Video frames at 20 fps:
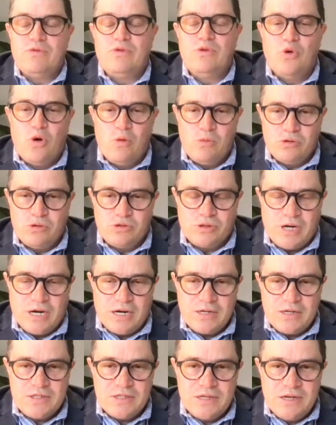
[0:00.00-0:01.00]
normal
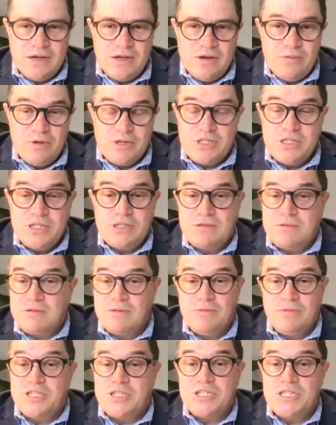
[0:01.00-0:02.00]
drugs, which
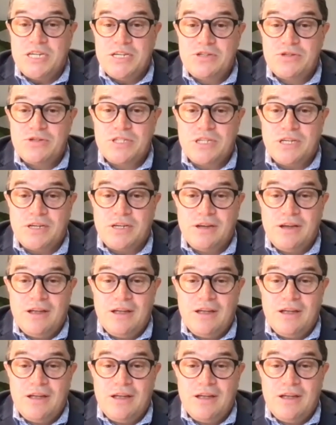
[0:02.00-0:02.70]
is interesting.